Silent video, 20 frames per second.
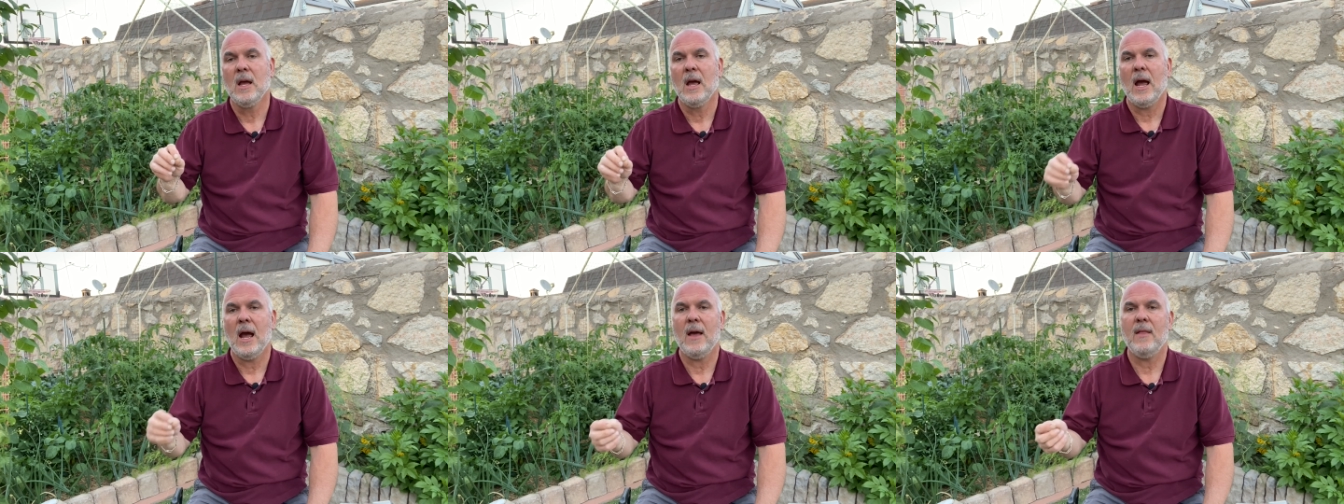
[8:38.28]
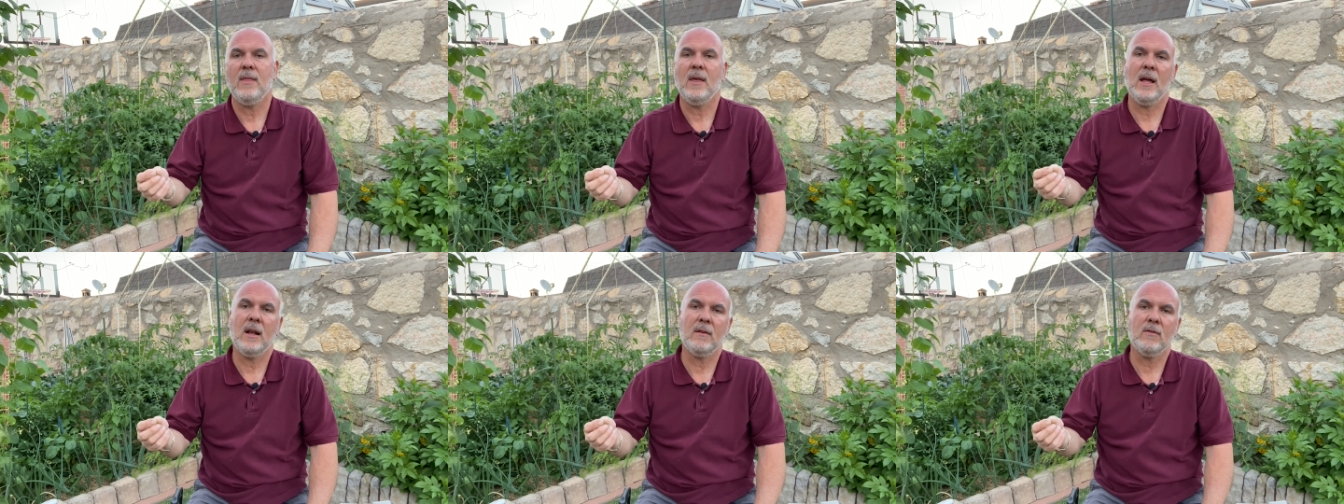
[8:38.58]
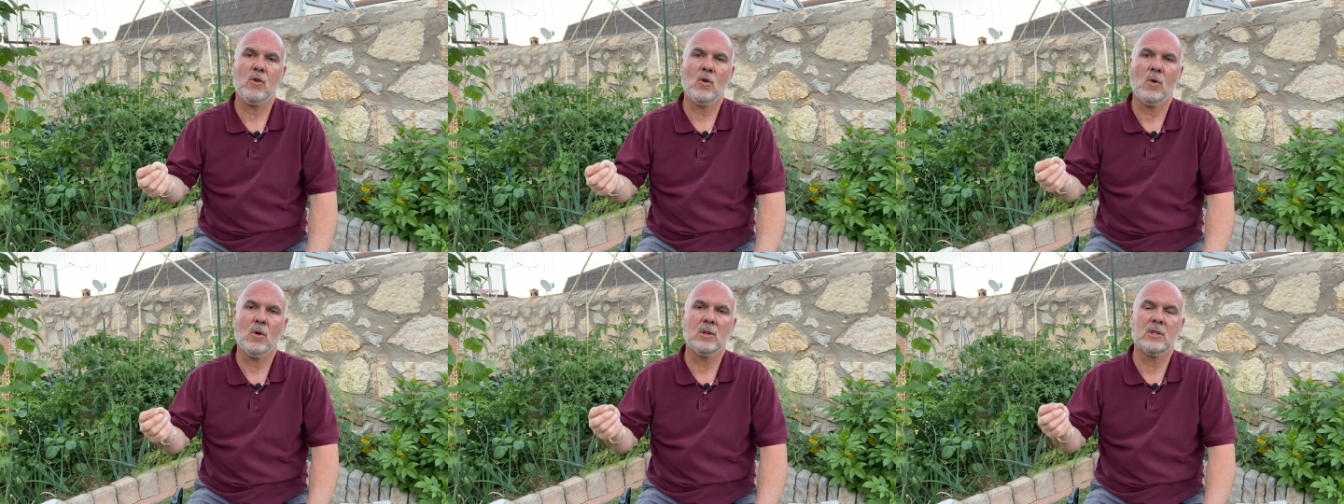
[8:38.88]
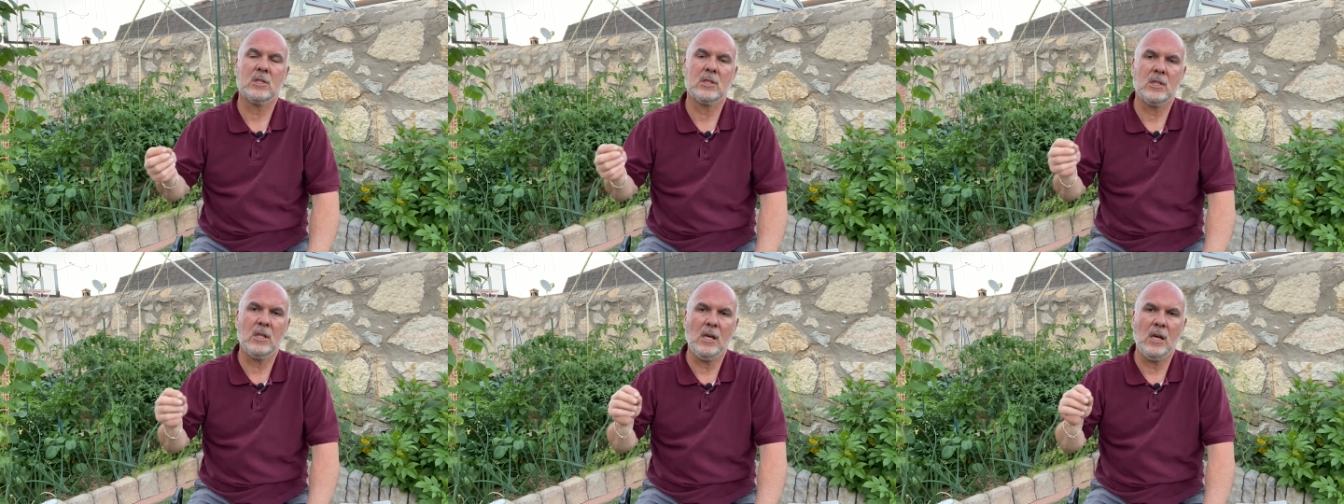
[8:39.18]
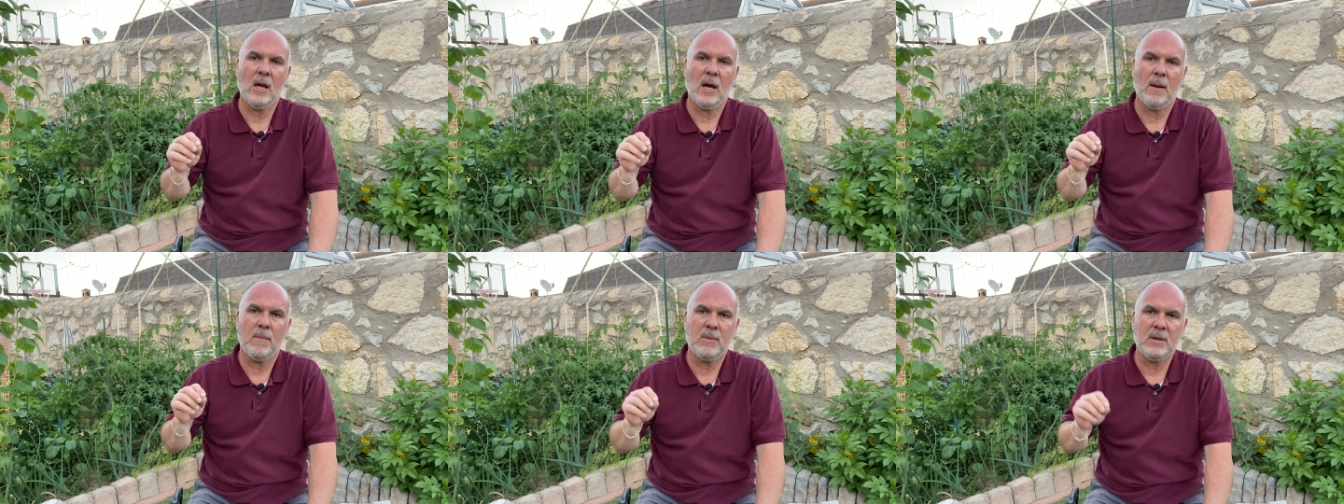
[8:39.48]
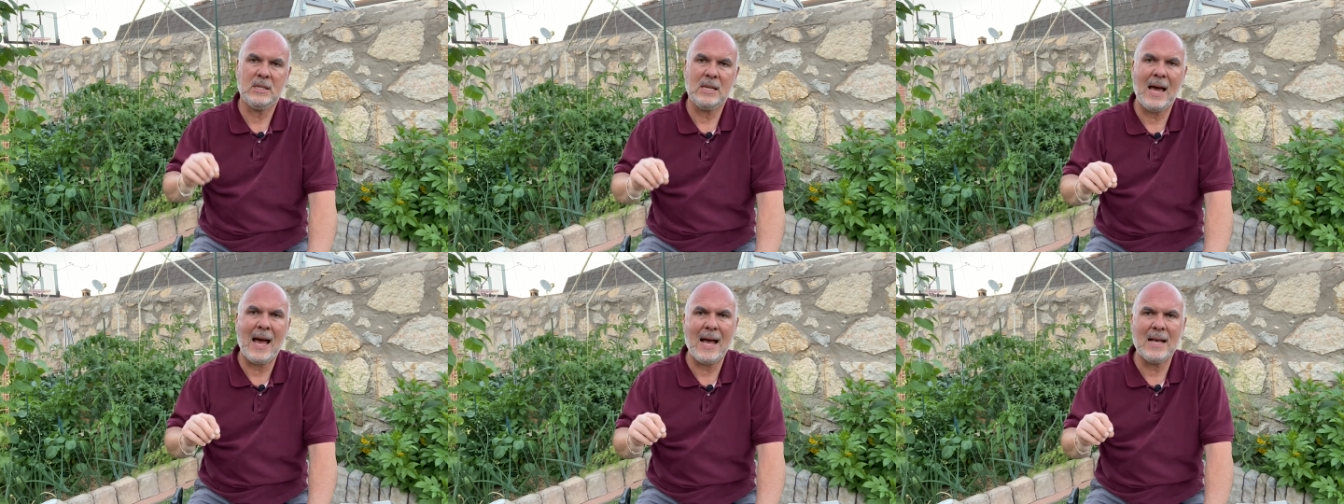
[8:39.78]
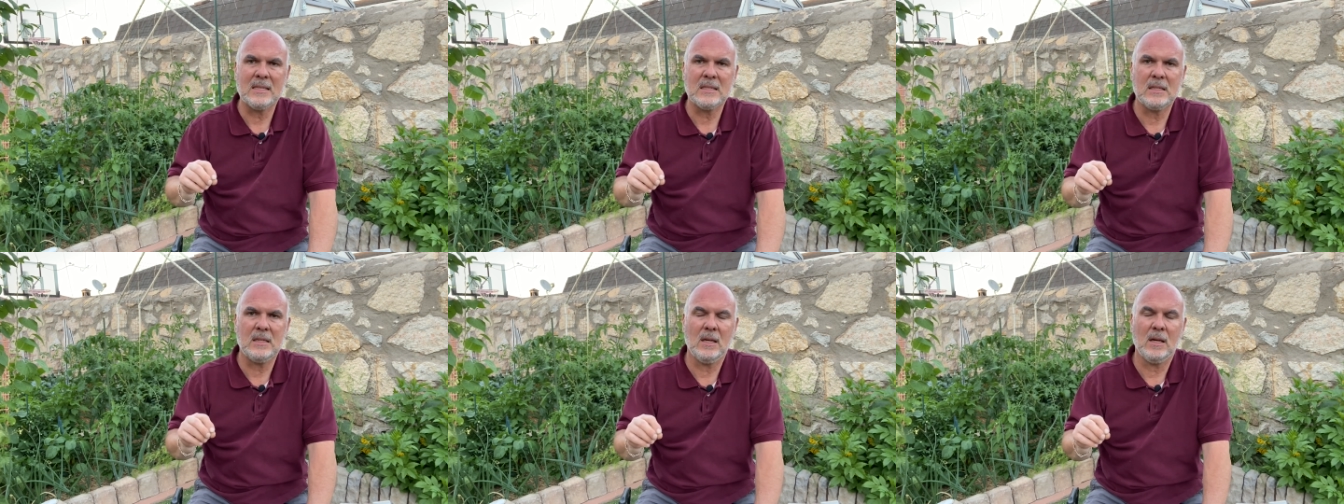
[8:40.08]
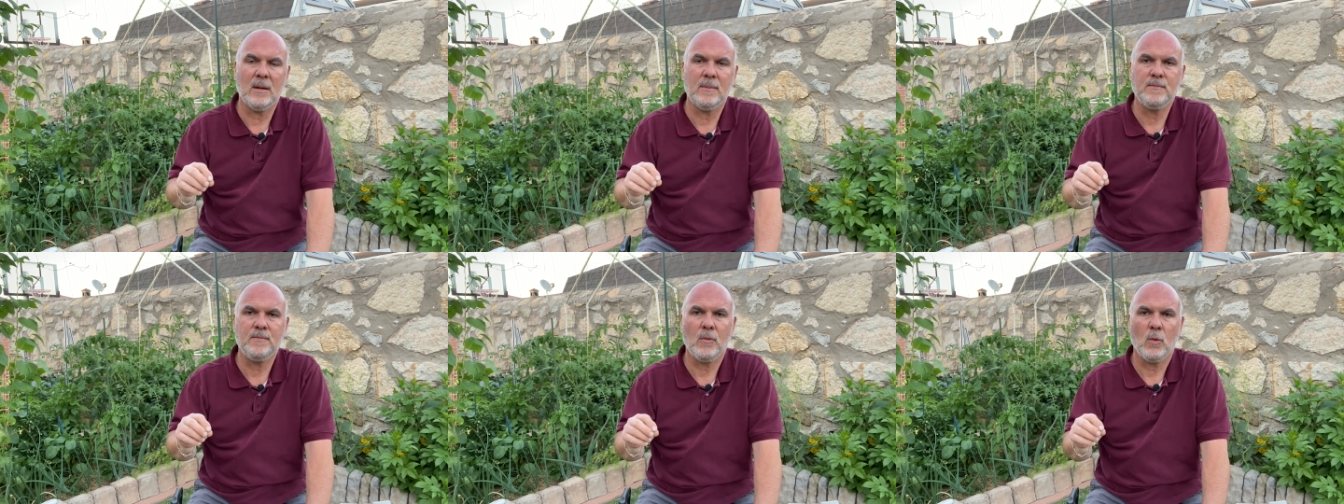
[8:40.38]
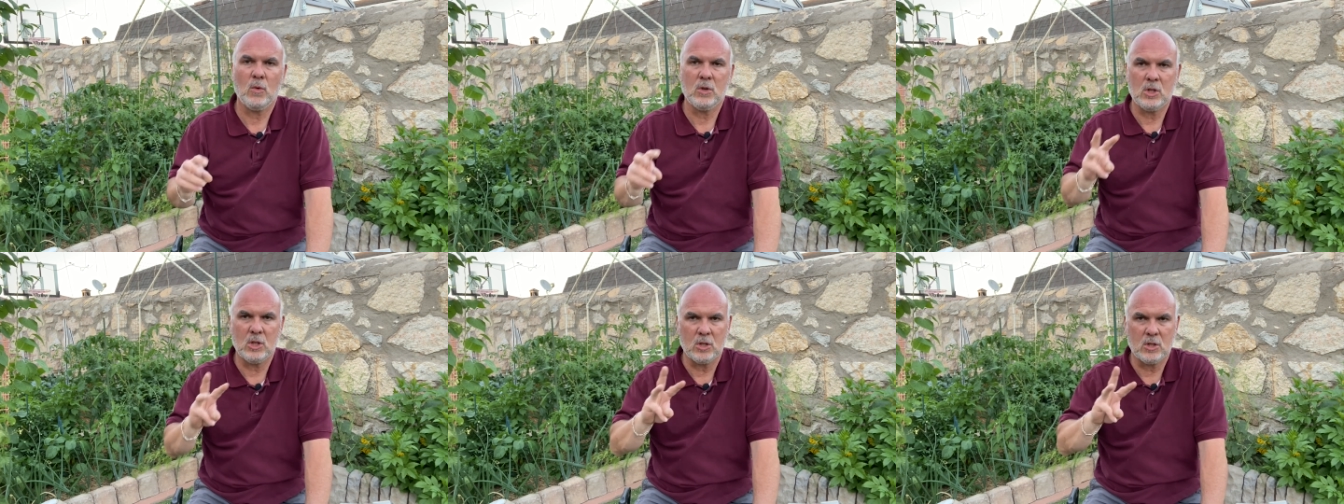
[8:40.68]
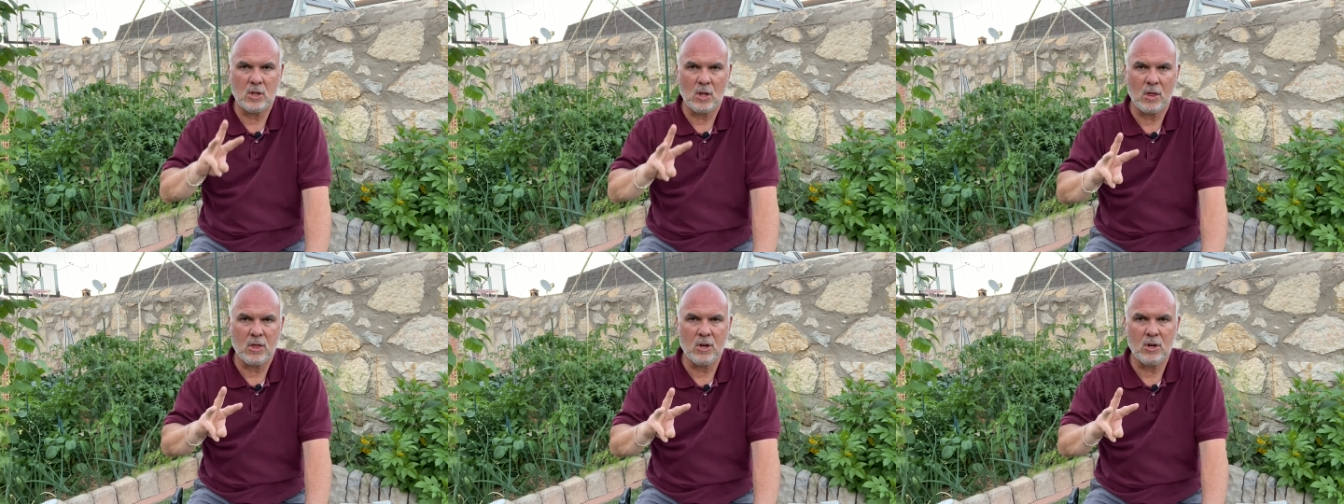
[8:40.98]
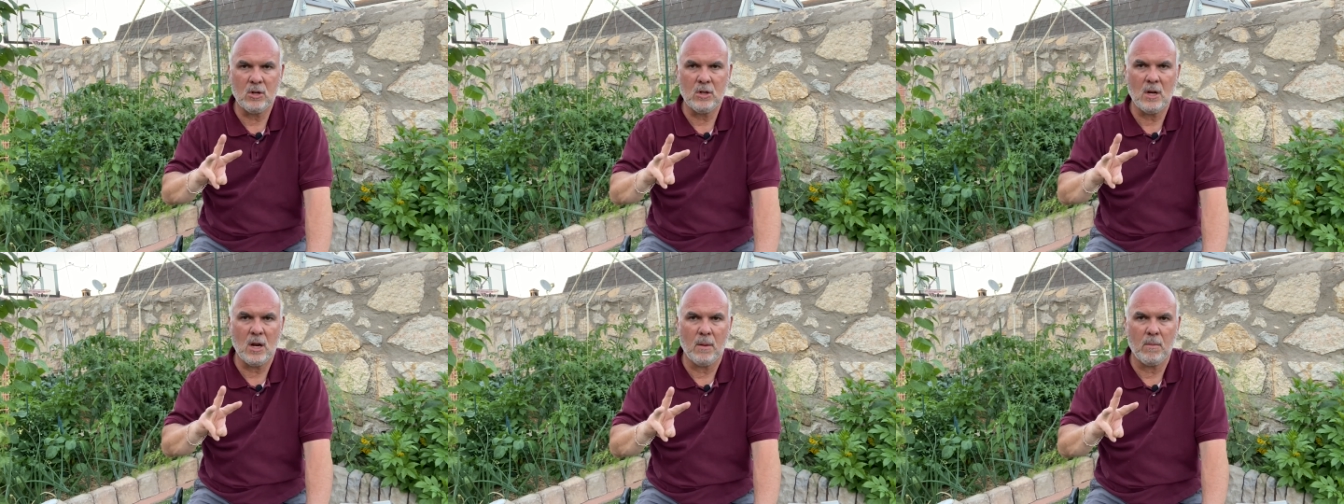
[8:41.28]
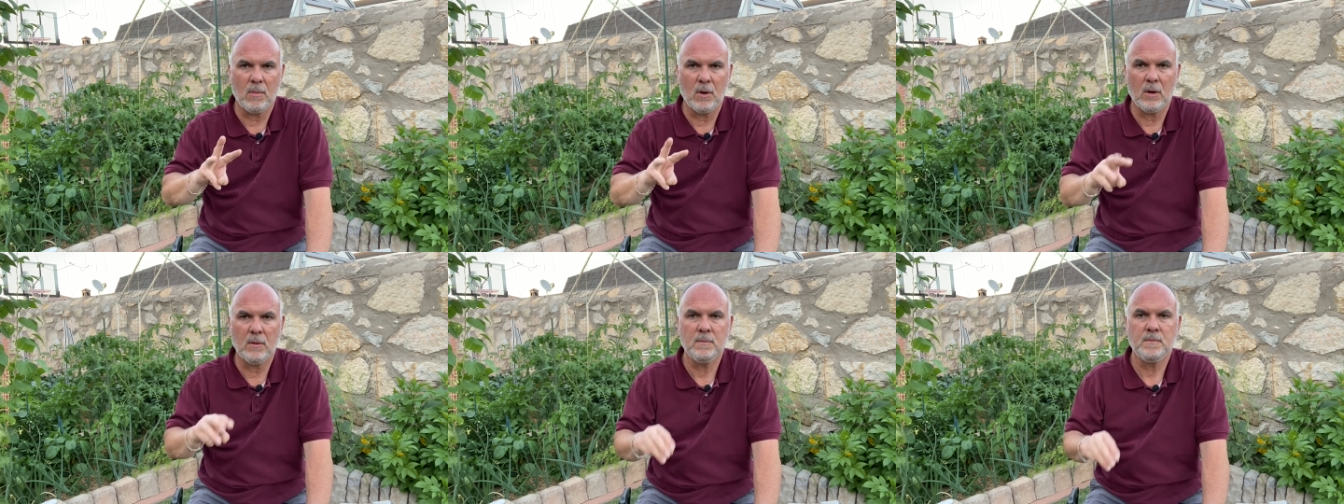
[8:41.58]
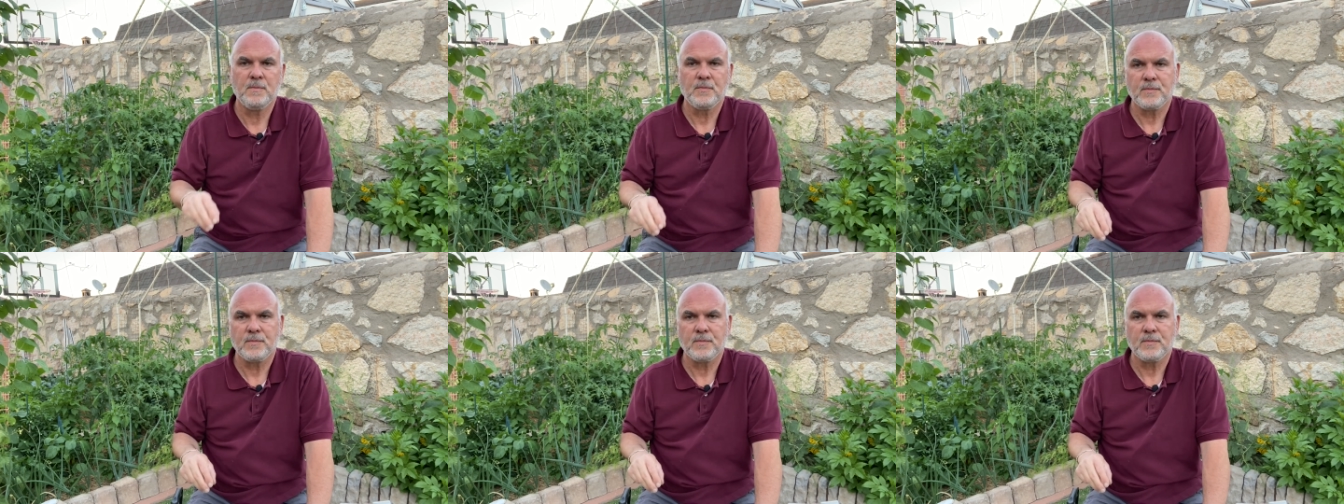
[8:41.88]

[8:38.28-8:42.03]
And then of course the uh, potassium, which is the third number,